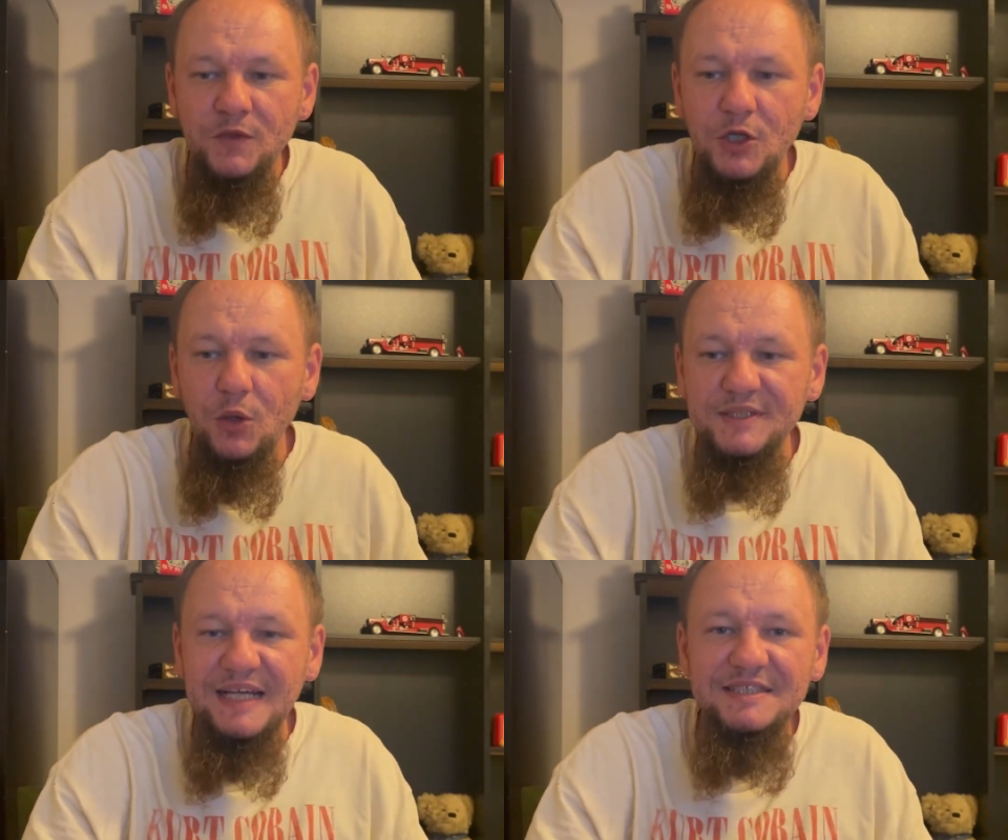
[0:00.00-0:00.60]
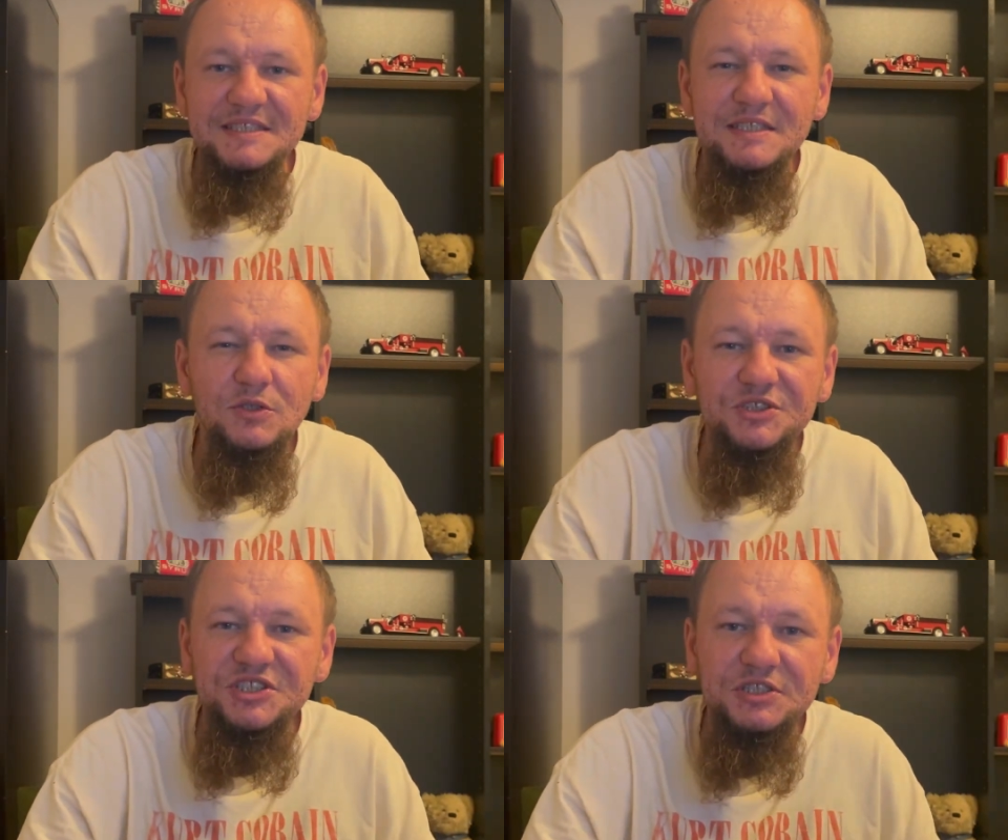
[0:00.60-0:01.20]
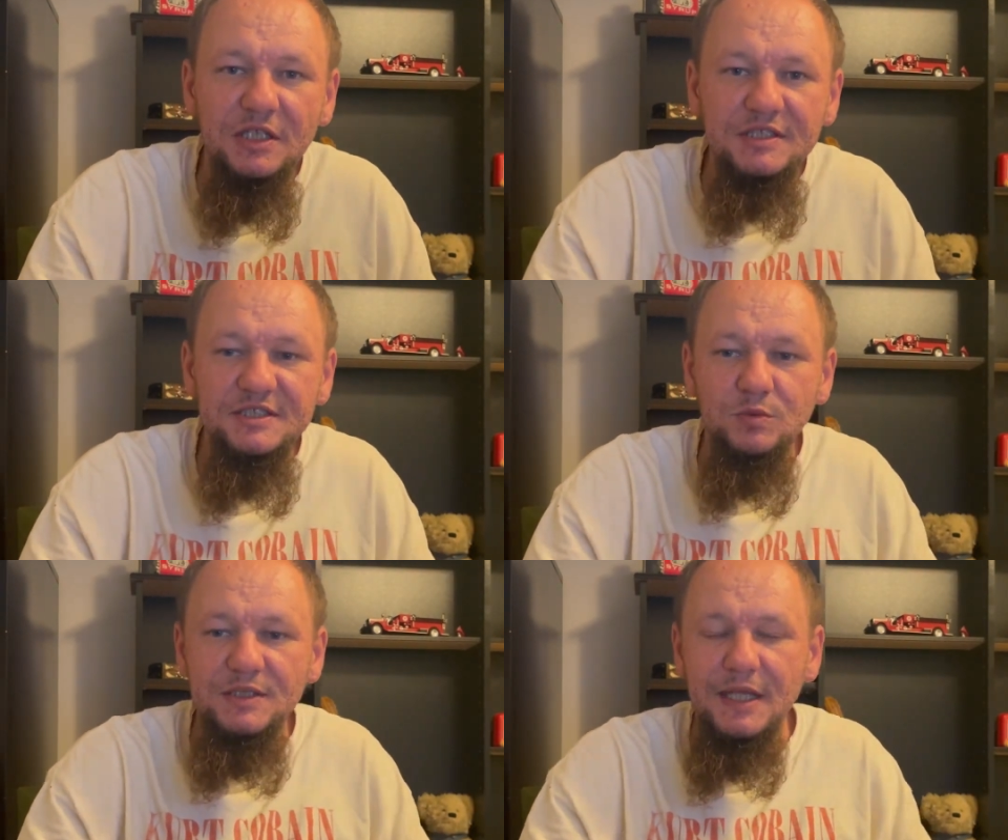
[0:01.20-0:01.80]
he always had these little
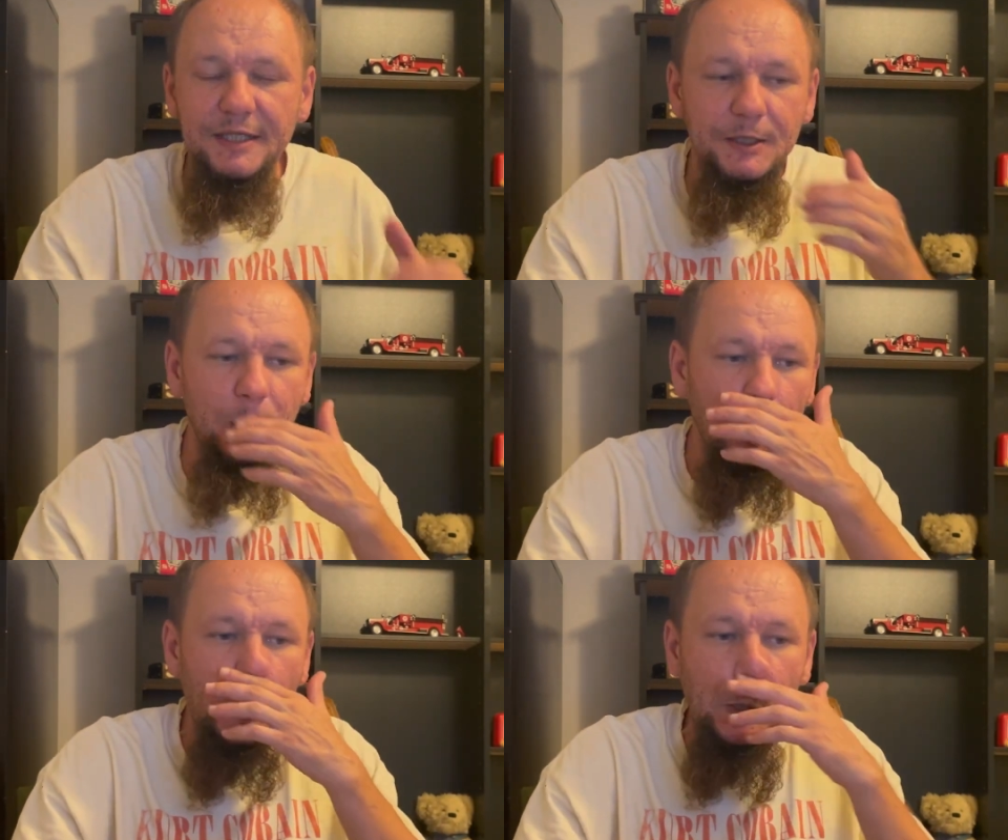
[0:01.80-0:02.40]
stunts with, like, you know,